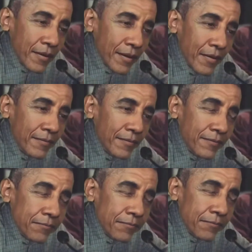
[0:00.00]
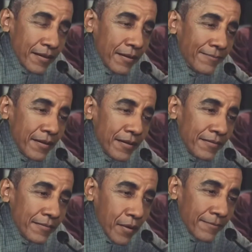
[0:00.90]
Joe, just listen to my voice and
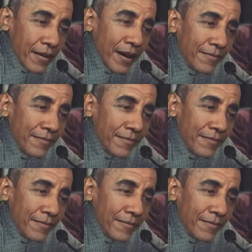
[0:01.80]
repeat after